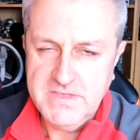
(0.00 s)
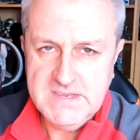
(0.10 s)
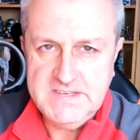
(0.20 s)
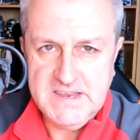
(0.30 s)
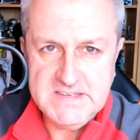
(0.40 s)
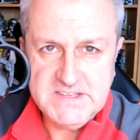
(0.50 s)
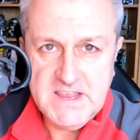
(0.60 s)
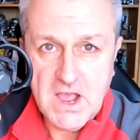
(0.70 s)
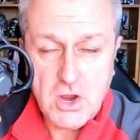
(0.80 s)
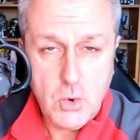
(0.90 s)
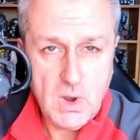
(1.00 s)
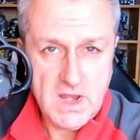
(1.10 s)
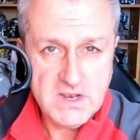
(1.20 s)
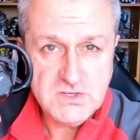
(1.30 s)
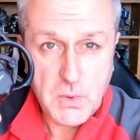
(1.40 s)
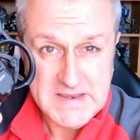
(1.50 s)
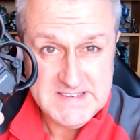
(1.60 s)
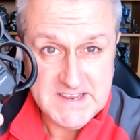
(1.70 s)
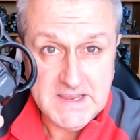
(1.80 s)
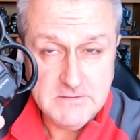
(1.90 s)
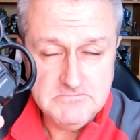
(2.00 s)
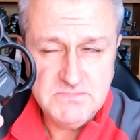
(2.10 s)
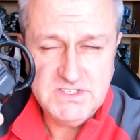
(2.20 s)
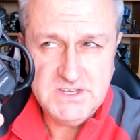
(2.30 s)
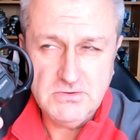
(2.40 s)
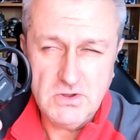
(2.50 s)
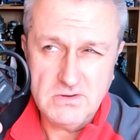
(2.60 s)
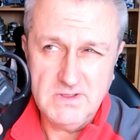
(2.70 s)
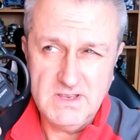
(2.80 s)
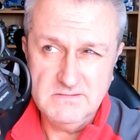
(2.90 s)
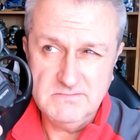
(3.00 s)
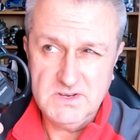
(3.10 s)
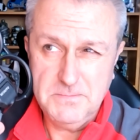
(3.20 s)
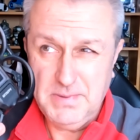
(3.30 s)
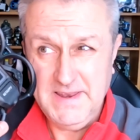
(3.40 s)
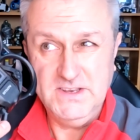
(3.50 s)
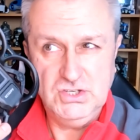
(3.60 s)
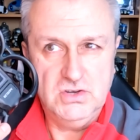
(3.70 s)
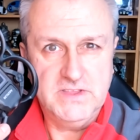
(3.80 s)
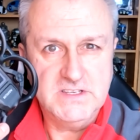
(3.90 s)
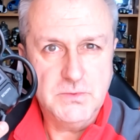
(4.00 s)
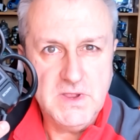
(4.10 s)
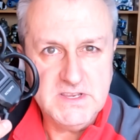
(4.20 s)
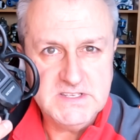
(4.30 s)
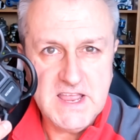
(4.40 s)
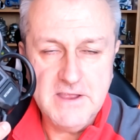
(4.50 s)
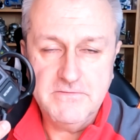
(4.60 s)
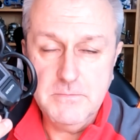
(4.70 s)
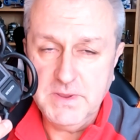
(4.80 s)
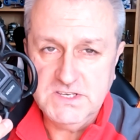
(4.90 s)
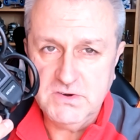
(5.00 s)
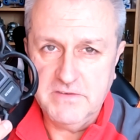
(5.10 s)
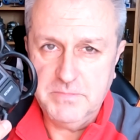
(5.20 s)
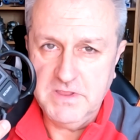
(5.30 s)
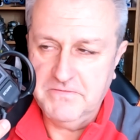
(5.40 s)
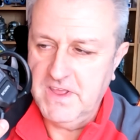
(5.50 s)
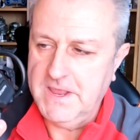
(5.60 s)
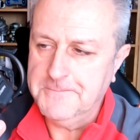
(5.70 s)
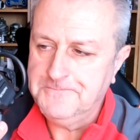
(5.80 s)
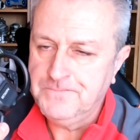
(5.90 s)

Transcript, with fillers: This is the Aquilia 20. Still not completely sure that's the way you say it from Beta FPV.